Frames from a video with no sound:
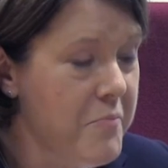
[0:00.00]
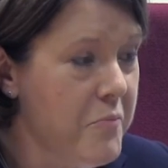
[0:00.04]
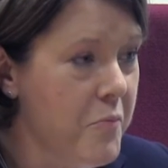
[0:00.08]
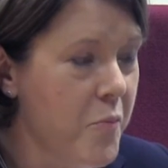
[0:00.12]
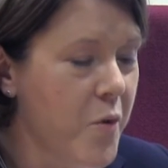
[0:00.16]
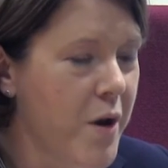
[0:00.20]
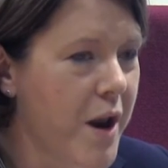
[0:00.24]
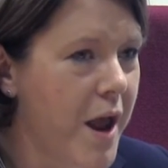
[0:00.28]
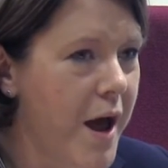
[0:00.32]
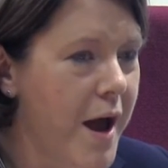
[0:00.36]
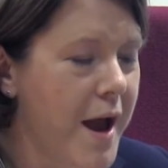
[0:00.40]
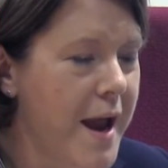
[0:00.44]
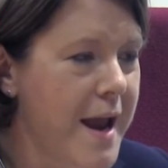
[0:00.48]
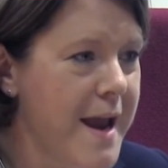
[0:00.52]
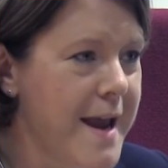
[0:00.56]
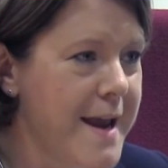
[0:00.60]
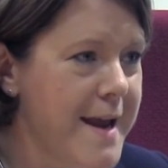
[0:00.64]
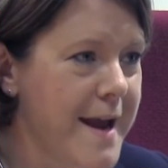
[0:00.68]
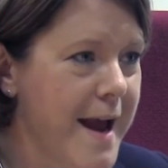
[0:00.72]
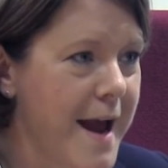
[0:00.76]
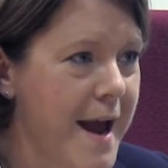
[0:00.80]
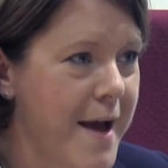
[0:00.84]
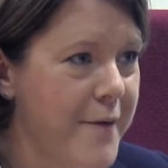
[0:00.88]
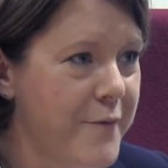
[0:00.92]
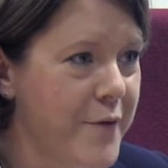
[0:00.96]
Well, I
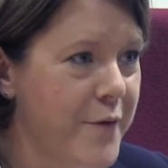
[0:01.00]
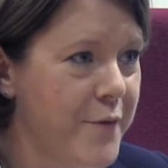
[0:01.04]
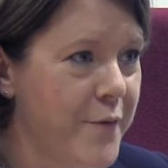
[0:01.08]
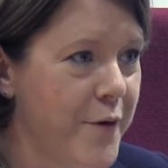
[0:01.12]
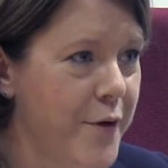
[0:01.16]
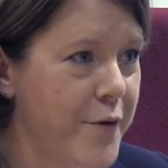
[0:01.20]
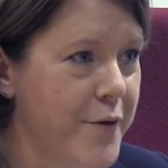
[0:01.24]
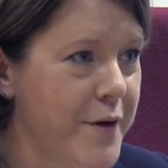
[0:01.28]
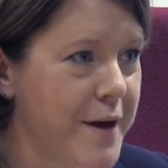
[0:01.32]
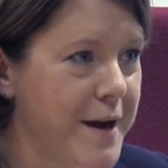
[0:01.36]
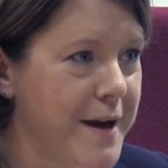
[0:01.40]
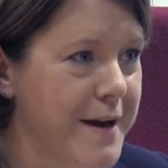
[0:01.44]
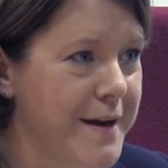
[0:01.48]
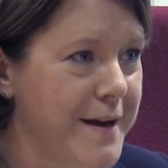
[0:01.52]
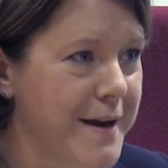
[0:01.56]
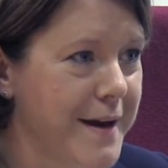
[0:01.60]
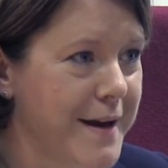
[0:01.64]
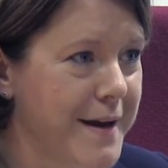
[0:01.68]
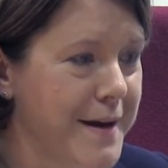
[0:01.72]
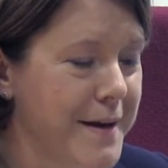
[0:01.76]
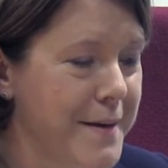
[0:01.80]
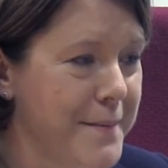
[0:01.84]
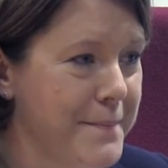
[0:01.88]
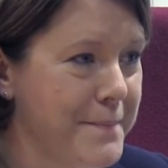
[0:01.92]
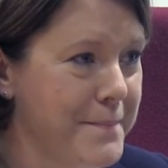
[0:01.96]
have a very
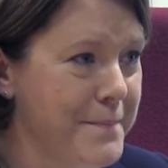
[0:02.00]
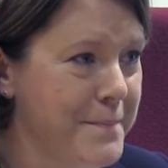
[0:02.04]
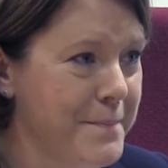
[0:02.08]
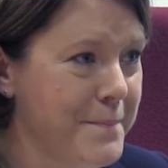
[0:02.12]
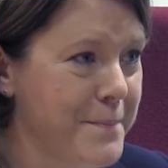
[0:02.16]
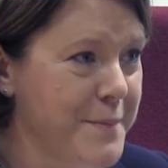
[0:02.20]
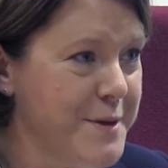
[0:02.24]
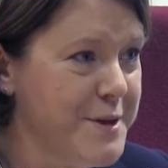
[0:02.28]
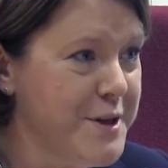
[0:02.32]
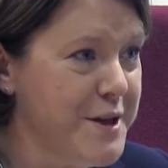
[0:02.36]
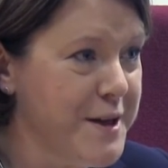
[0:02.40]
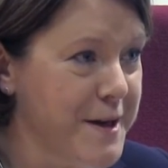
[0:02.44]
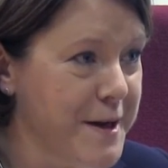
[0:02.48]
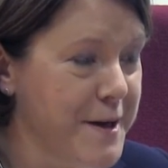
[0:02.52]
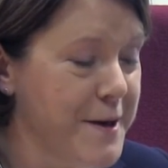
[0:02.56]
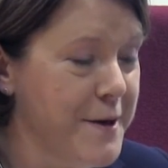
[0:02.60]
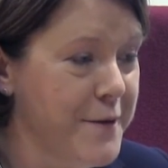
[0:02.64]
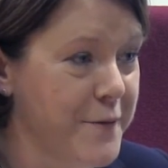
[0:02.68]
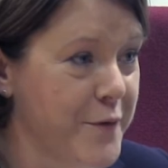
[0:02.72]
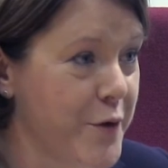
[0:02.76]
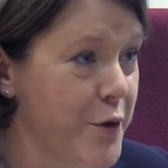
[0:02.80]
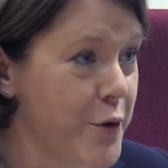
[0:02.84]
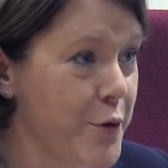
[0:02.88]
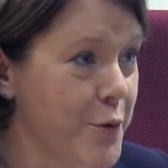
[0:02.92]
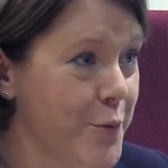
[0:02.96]
particular
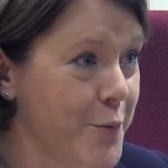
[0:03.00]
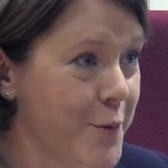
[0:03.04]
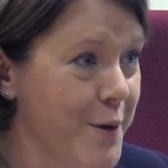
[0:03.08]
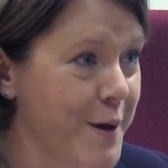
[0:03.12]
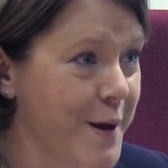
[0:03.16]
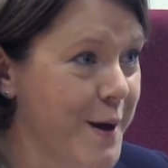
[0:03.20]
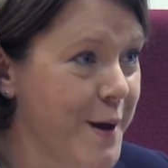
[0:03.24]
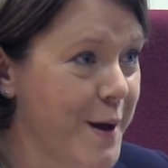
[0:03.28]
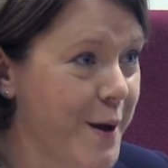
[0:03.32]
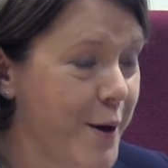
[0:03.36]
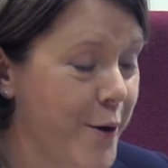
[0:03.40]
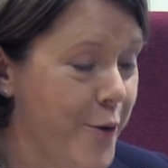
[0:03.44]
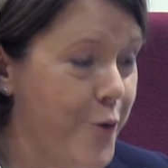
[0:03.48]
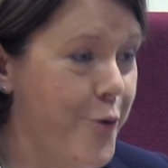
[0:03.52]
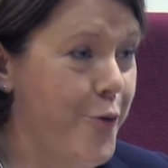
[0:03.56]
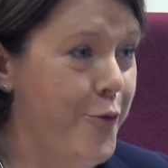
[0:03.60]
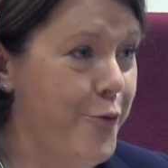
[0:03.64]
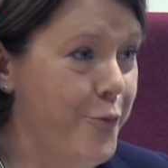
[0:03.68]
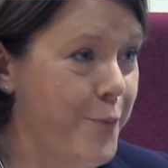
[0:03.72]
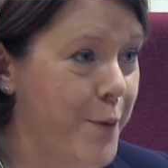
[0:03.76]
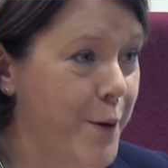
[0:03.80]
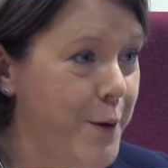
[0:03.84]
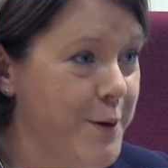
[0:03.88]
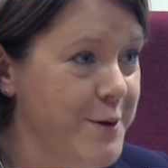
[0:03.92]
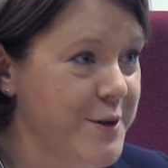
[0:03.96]
view
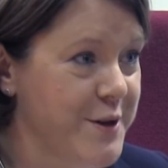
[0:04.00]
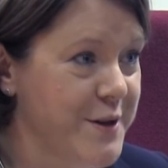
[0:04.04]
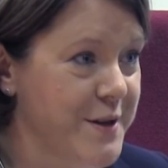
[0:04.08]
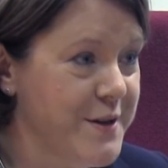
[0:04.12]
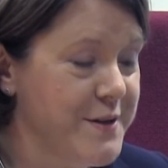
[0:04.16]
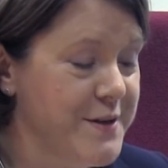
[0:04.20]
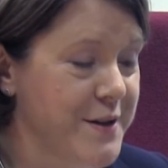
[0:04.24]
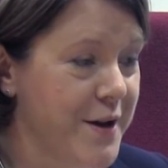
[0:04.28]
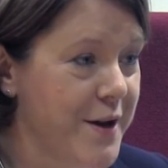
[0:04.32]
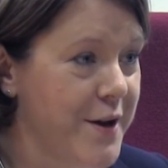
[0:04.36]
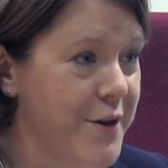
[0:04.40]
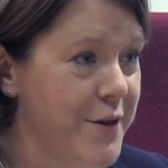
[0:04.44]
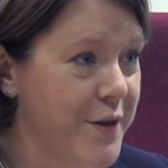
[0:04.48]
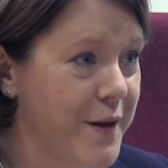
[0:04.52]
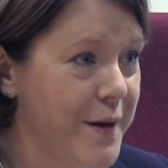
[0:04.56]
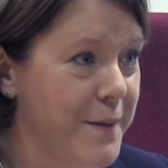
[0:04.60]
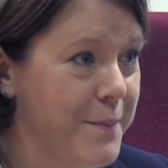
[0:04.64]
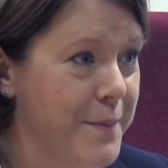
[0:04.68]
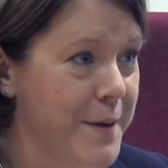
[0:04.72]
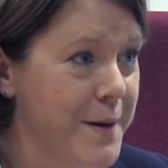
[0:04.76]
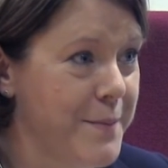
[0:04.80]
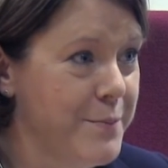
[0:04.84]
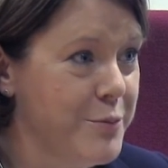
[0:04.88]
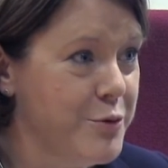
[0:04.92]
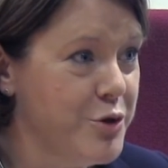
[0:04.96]
of politics. I
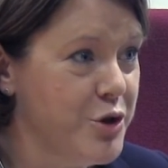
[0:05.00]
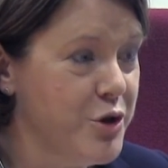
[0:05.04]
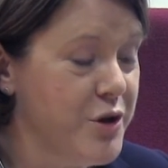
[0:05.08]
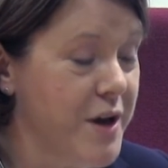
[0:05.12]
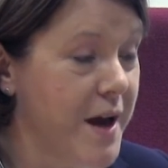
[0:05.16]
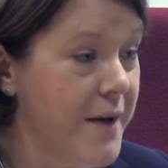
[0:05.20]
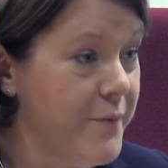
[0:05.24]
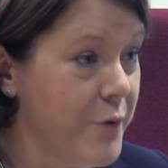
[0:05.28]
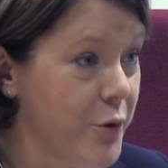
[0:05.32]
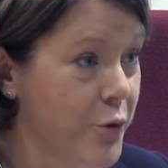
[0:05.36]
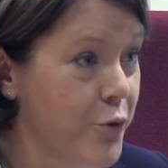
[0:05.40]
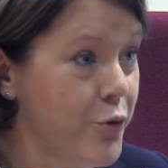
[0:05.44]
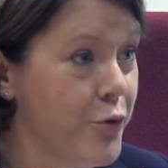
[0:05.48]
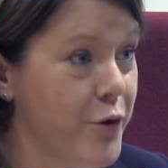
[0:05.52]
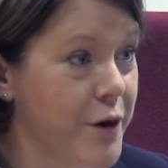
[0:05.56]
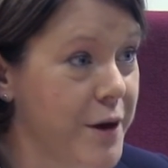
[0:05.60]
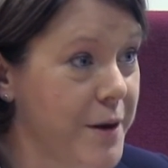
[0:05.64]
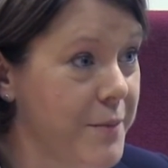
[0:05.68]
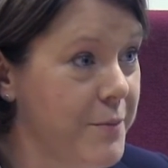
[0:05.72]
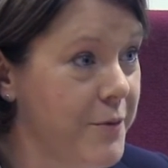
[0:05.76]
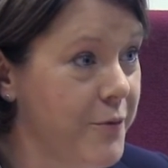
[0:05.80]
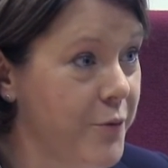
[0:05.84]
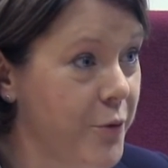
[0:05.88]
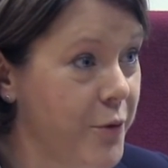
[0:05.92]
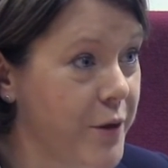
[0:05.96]
think people should have a
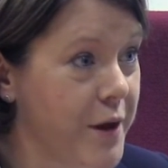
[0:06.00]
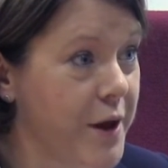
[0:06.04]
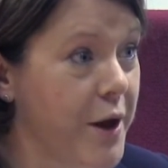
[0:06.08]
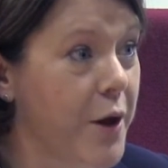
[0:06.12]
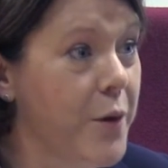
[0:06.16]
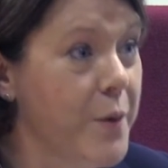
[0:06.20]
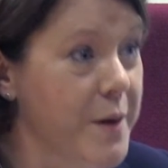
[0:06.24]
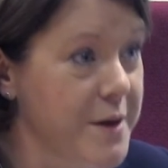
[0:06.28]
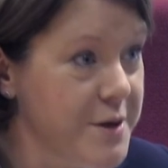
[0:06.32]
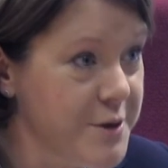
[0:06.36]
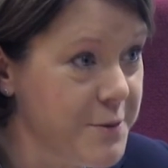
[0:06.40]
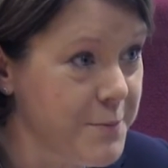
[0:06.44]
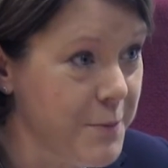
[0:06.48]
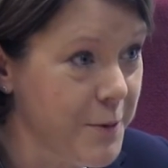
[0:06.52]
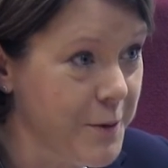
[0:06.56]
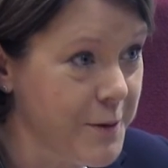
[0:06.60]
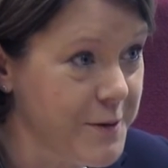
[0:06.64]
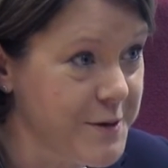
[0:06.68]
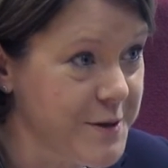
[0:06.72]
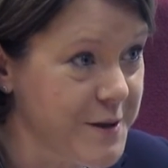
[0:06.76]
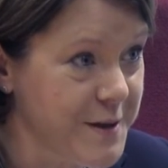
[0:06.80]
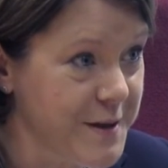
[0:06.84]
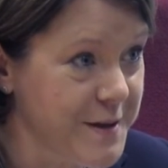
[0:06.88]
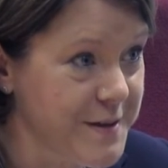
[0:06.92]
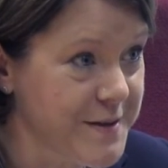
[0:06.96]
career before they go into
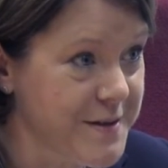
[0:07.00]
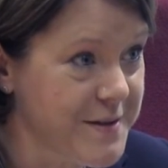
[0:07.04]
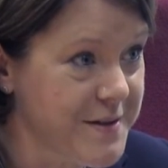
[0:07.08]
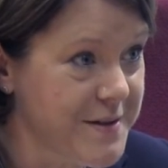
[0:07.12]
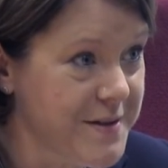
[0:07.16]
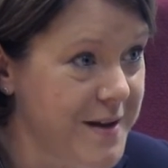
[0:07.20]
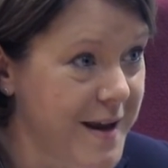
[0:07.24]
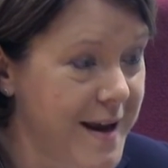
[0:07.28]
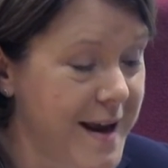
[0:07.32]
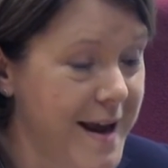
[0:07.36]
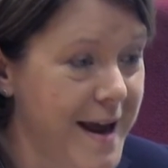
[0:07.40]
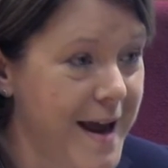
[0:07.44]
politics.